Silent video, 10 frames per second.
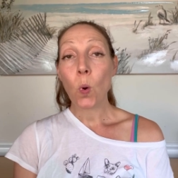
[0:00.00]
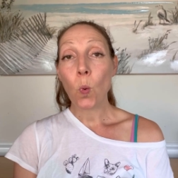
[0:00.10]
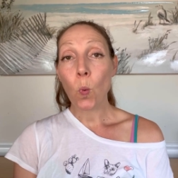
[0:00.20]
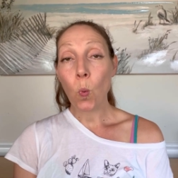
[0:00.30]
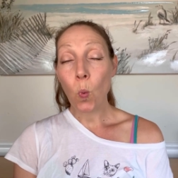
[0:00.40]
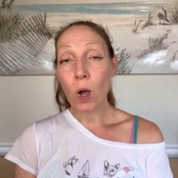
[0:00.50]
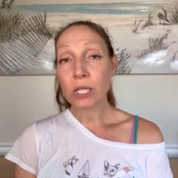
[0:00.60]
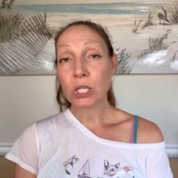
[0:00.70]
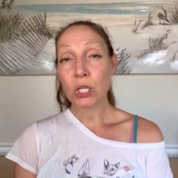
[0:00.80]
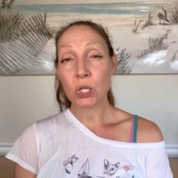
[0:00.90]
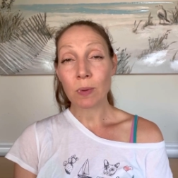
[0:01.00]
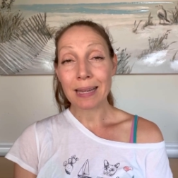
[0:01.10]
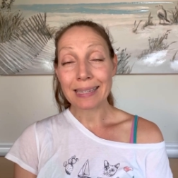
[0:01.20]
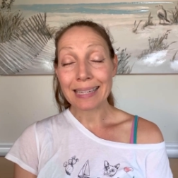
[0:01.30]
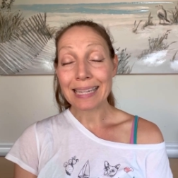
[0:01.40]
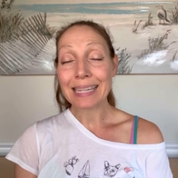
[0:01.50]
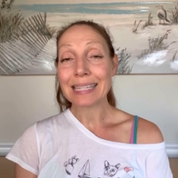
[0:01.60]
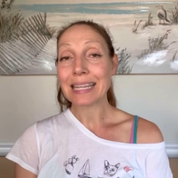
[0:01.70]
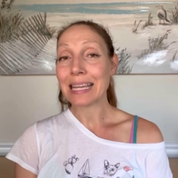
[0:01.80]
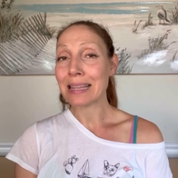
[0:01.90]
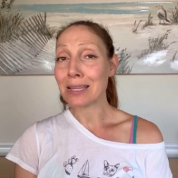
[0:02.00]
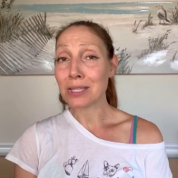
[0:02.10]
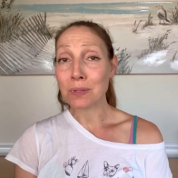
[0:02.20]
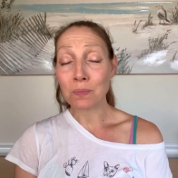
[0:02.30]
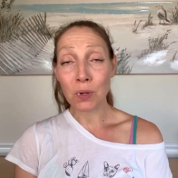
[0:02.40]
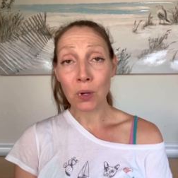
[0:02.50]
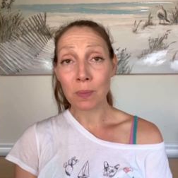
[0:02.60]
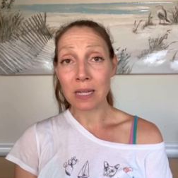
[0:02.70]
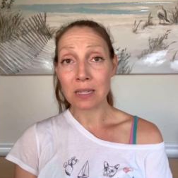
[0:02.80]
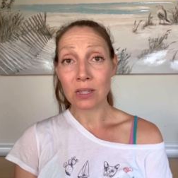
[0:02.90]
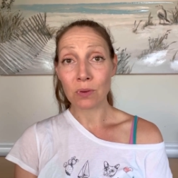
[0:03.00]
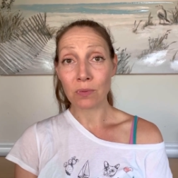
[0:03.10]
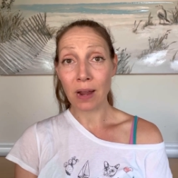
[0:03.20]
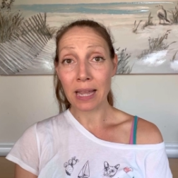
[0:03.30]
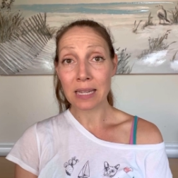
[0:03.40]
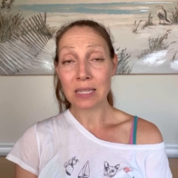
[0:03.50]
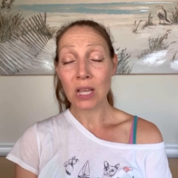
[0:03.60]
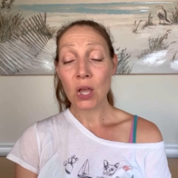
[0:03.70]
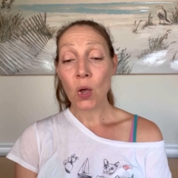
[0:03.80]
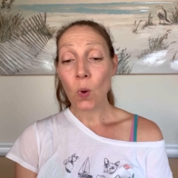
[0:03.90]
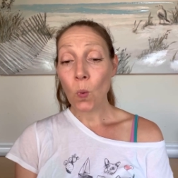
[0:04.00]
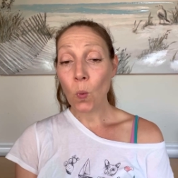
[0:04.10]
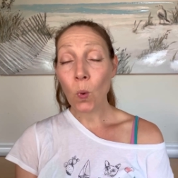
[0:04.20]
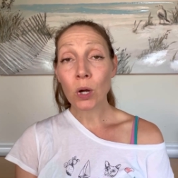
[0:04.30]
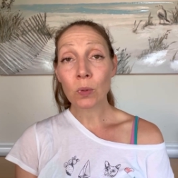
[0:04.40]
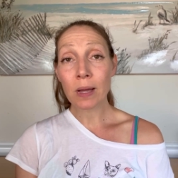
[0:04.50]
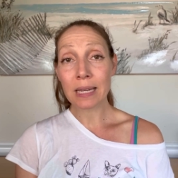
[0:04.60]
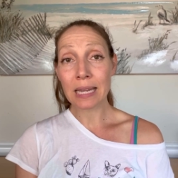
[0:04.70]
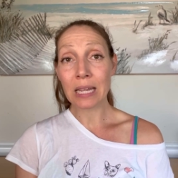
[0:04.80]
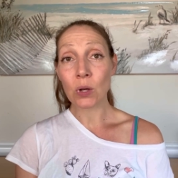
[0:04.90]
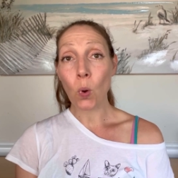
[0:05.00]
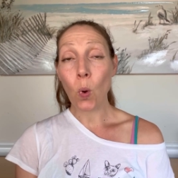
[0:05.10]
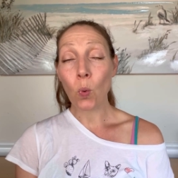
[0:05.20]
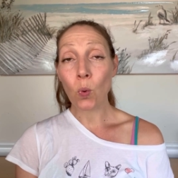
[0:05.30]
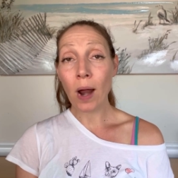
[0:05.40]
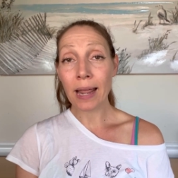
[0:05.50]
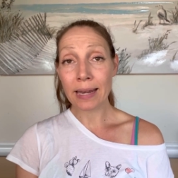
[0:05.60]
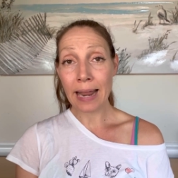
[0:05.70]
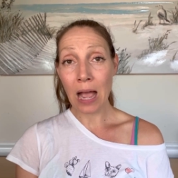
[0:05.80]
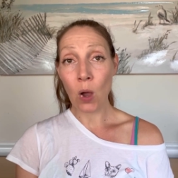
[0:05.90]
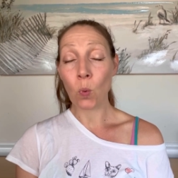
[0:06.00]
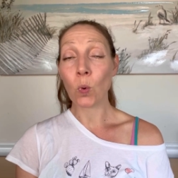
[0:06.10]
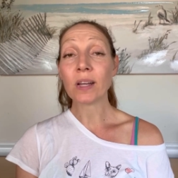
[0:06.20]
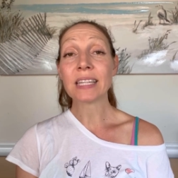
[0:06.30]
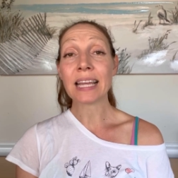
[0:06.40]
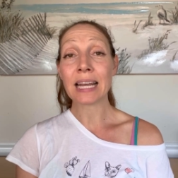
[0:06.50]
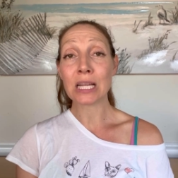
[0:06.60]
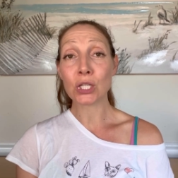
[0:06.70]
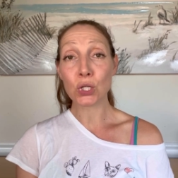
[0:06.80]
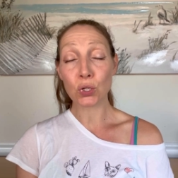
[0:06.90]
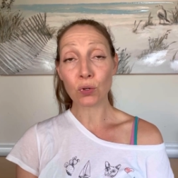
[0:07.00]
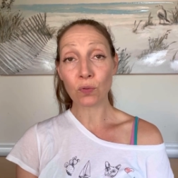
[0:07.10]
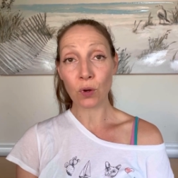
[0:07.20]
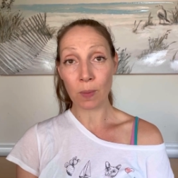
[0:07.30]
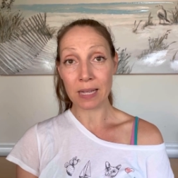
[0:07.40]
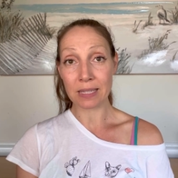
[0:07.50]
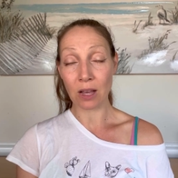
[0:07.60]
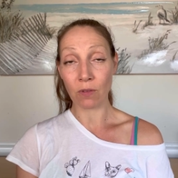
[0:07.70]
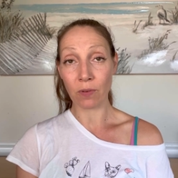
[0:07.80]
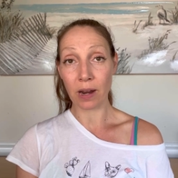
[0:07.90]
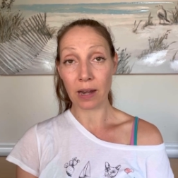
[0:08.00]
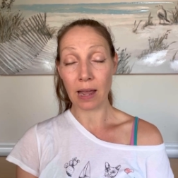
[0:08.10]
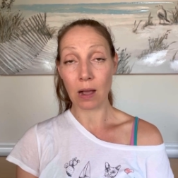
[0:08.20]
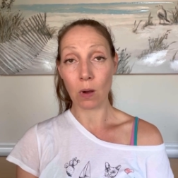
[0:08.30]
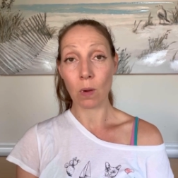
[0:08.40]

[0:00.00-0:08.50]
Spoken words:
what do I need in this moment, right? What do I need right now? What can I do for myself right now?